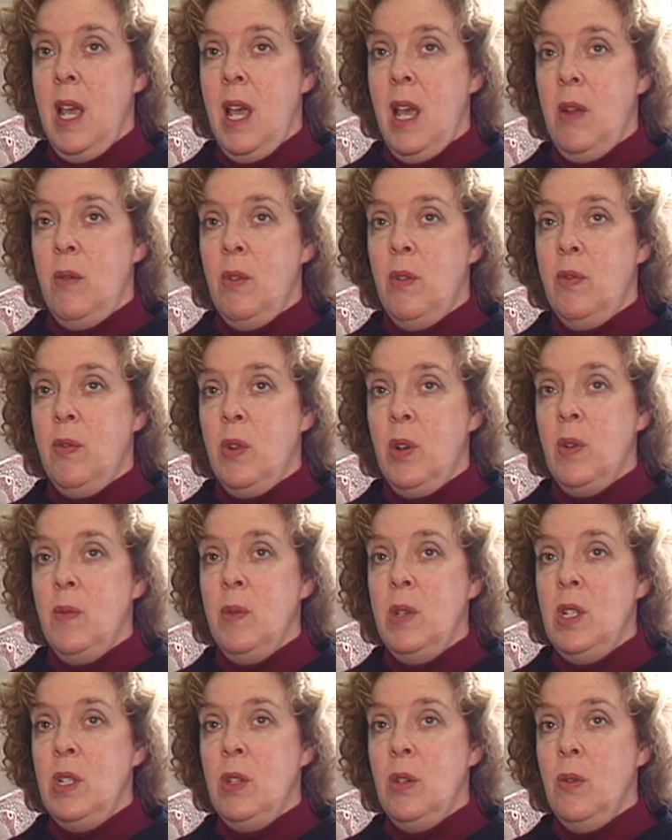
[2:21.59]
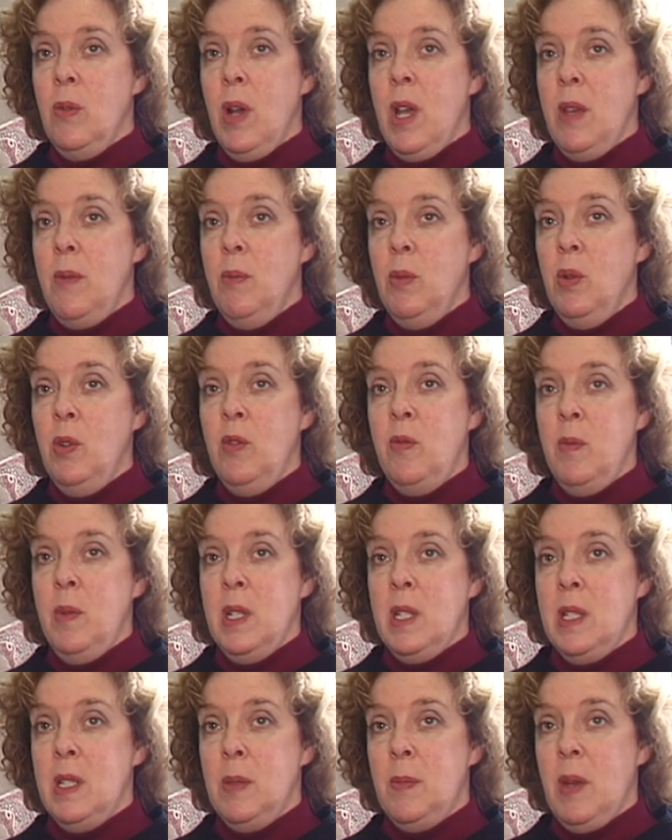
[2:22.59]
and referred me to a
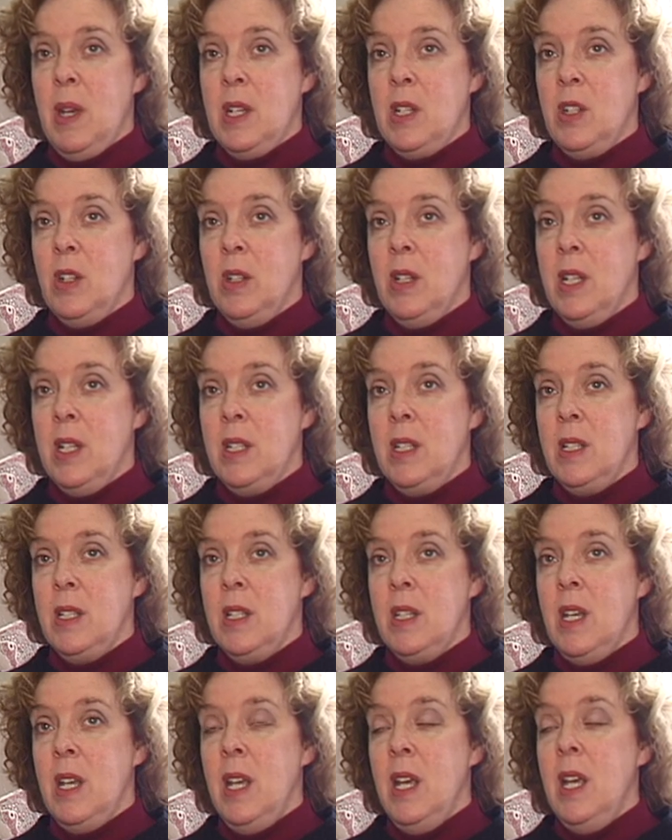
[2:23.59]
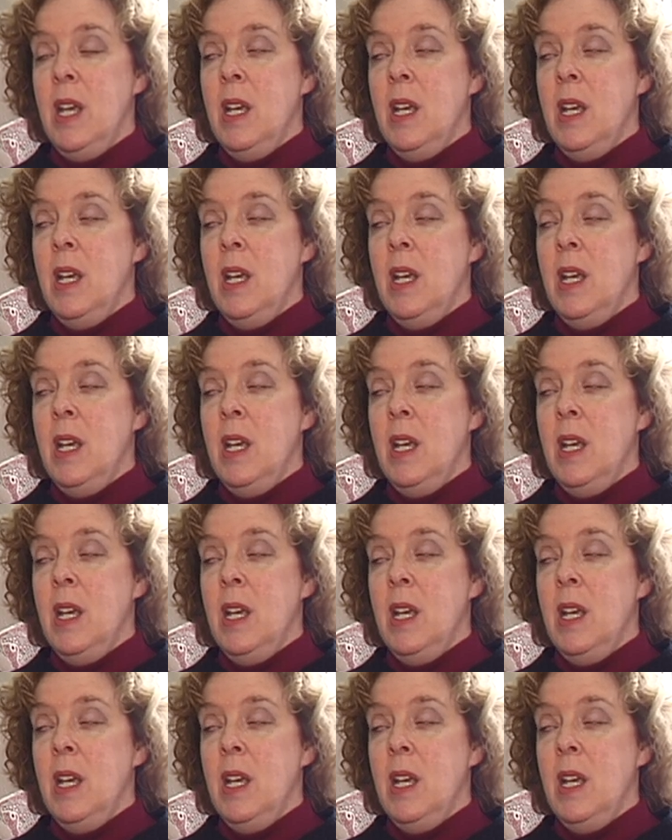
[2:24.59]
movement specialist.